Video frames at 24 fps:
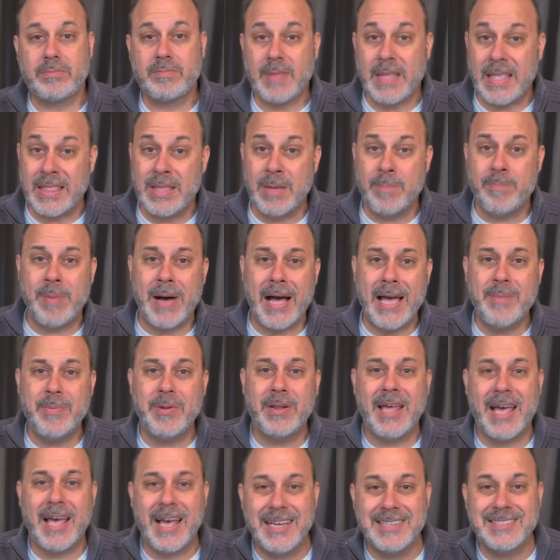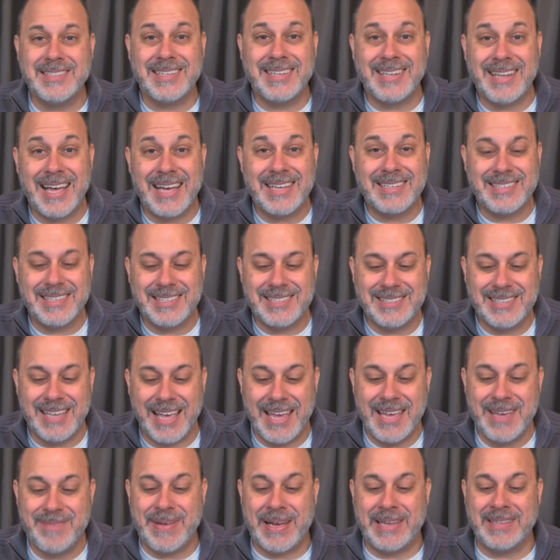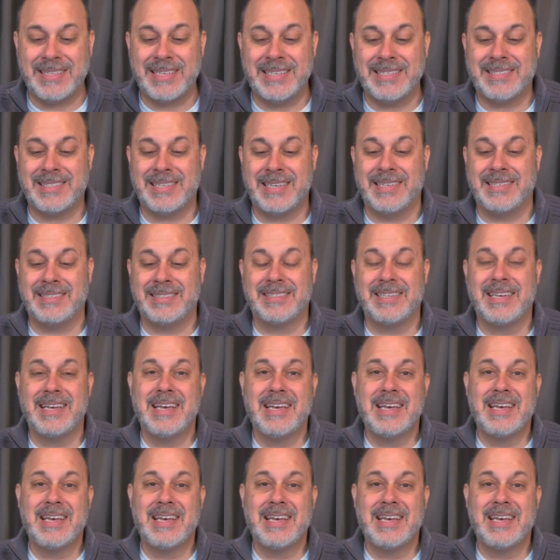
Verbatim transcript: The Bible has a lot to say about these things.